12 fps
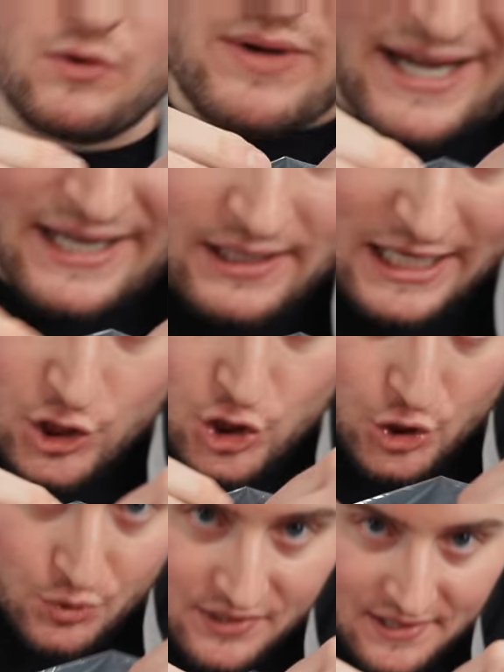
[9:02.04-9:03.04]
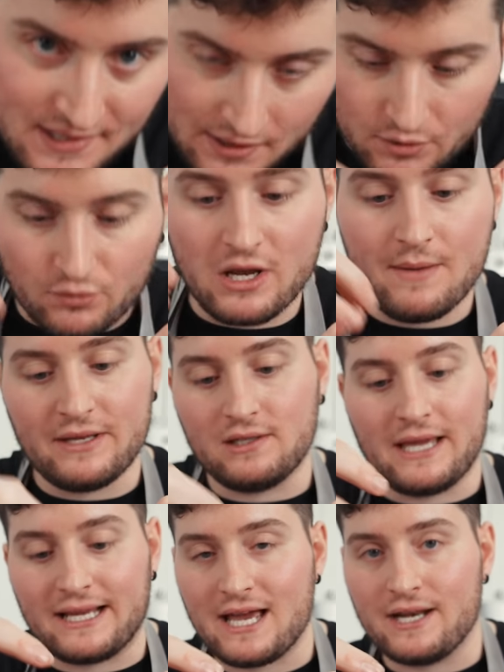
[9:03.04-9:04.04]
you get any like juices on the rim, it
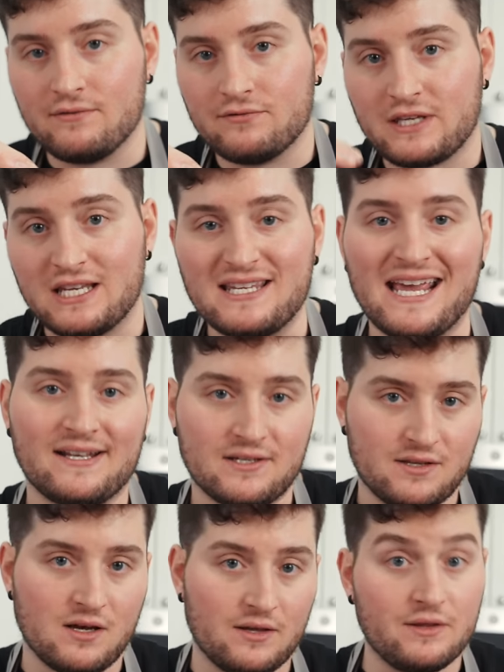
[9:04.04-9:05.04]
like kind of contains the